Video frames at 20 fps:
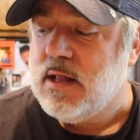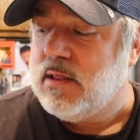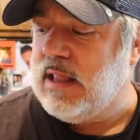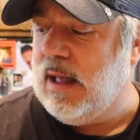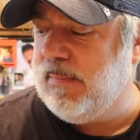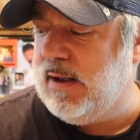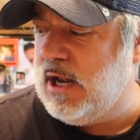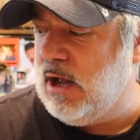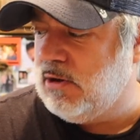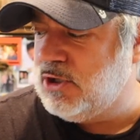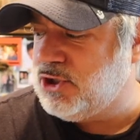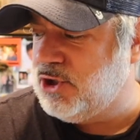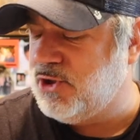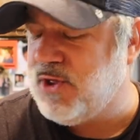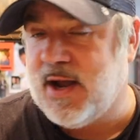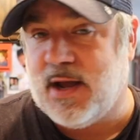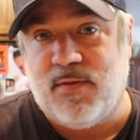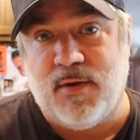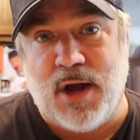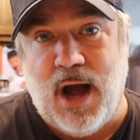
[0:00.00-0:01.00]
let me know what you
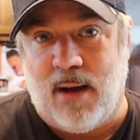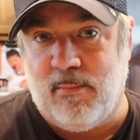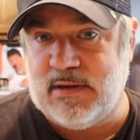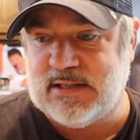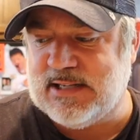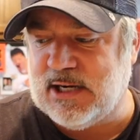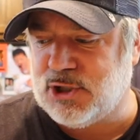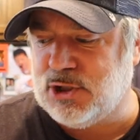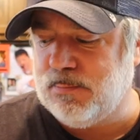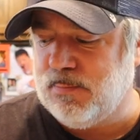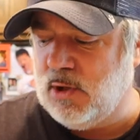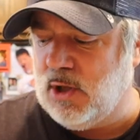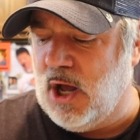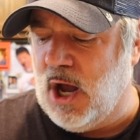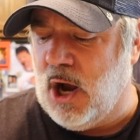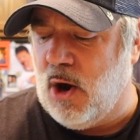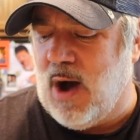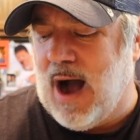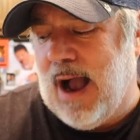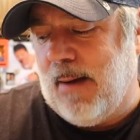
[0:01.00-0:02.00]
think in the comment section below.